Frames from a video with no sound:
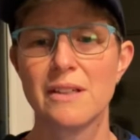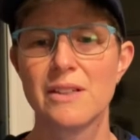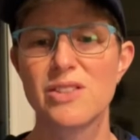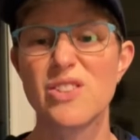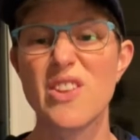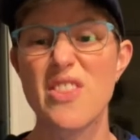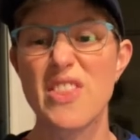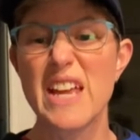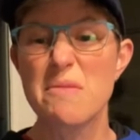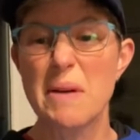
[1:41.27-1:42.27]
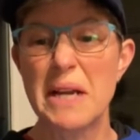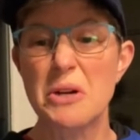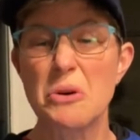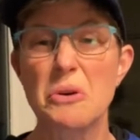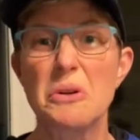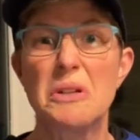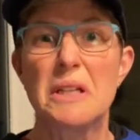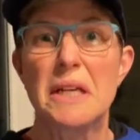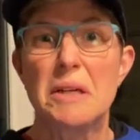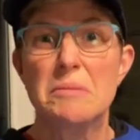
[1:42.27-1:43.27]
so that they might hurl
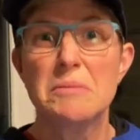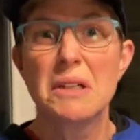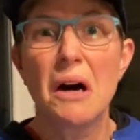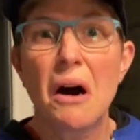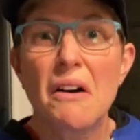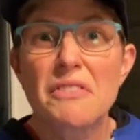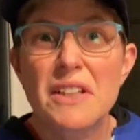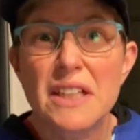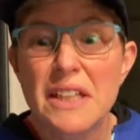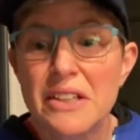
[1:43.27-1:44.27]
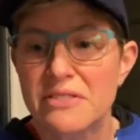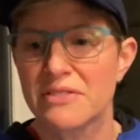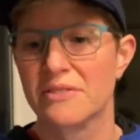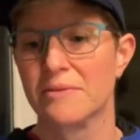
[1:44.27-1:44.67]
him off the cliff.